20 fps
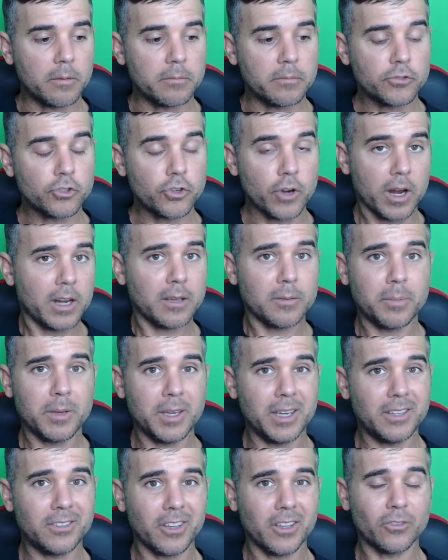Training
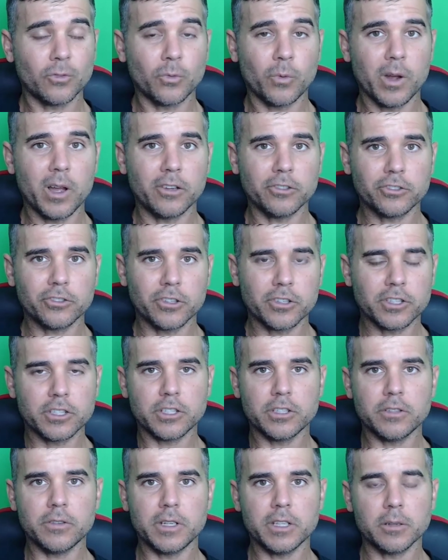Peaks as well charges
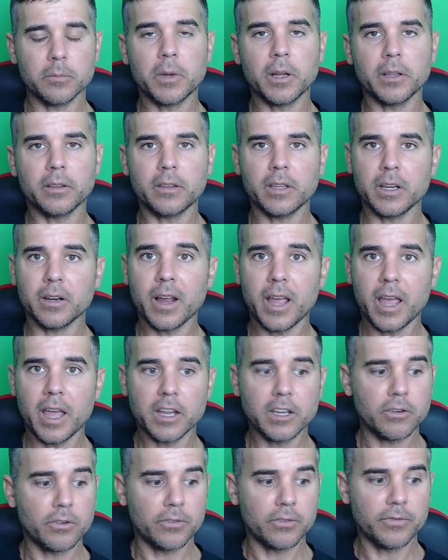you either monthly or
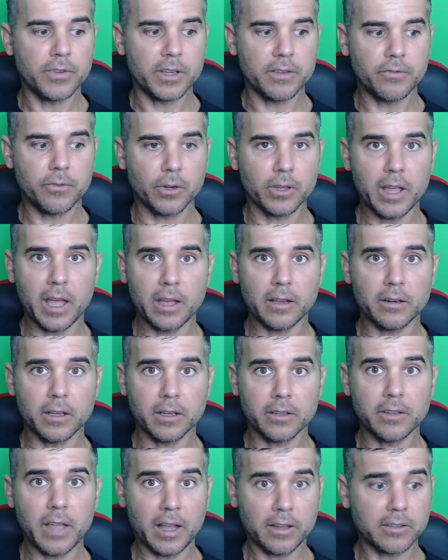annual fee for that
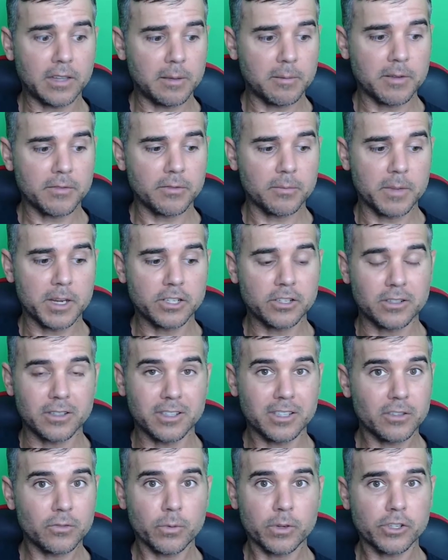exact same information.
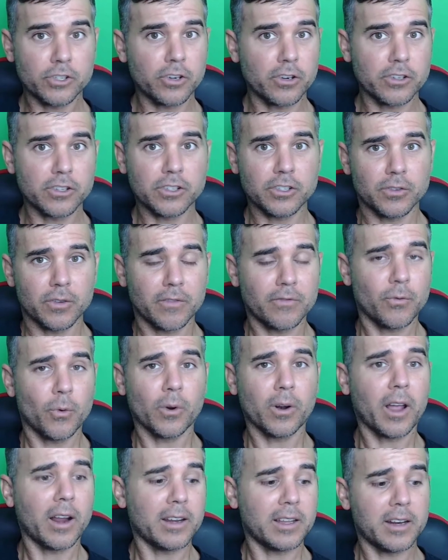This one charges you a
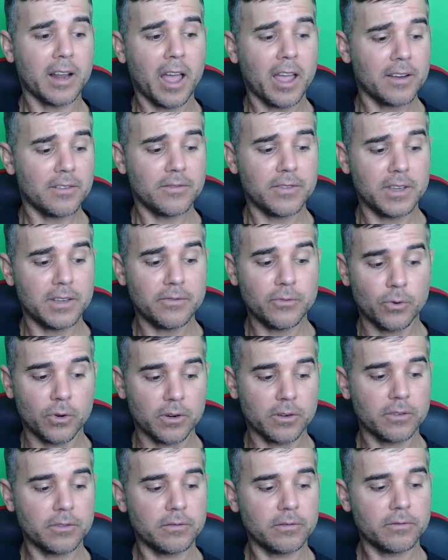$4.99 fee
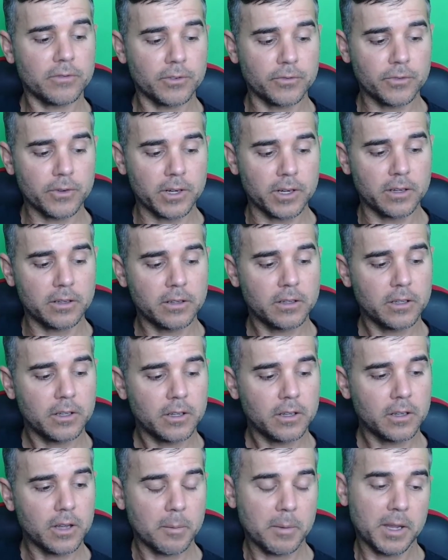for free.
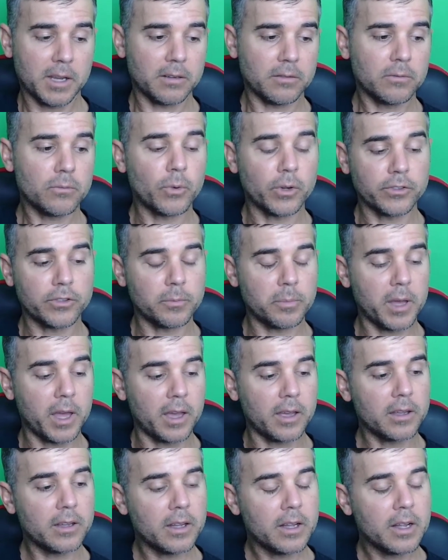I mean, once you pay.